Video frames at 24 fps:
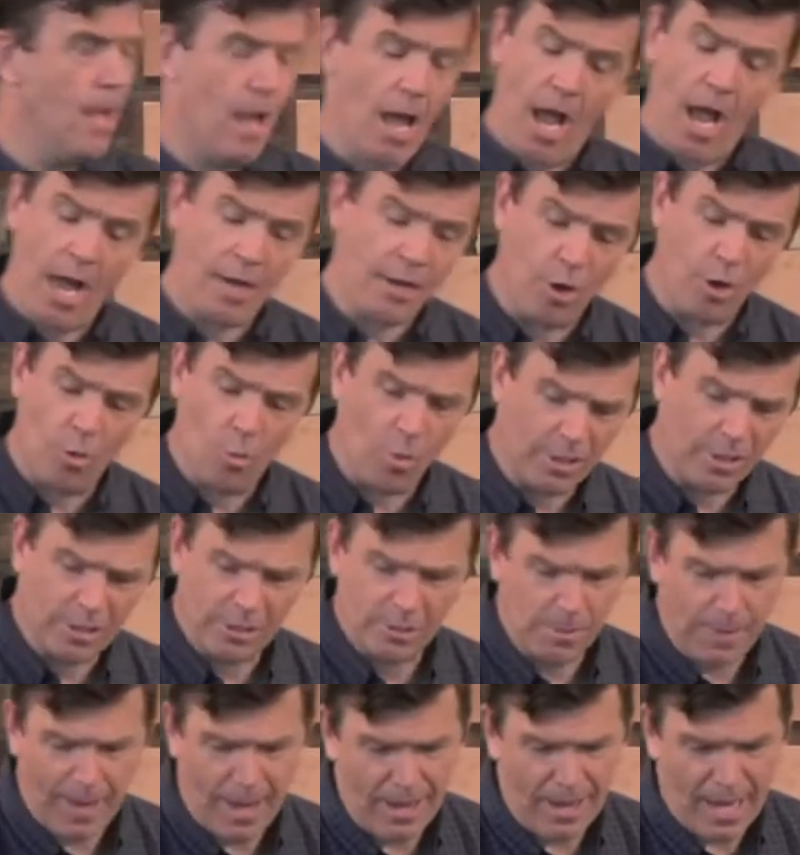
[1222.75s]
I don't know what it is
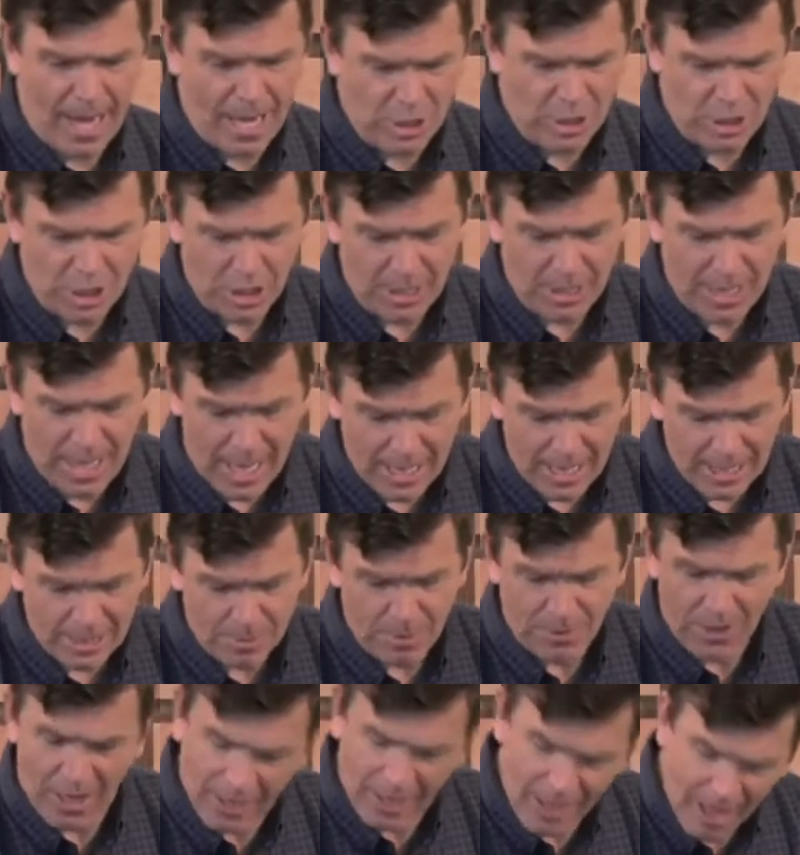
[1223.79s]
about ancient kings,
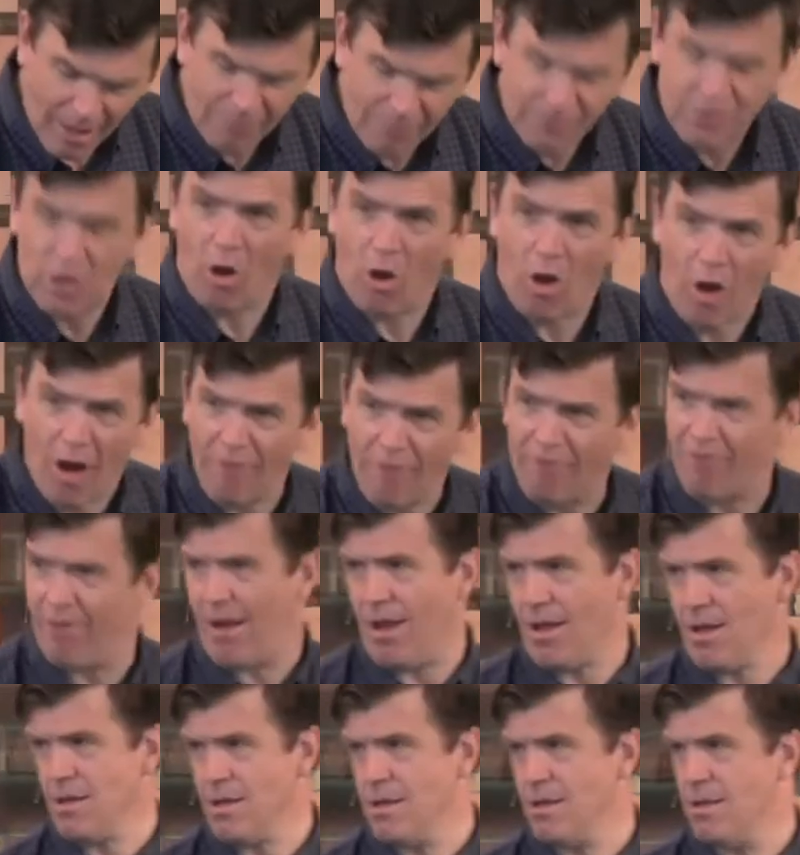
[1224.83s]
but they love to offer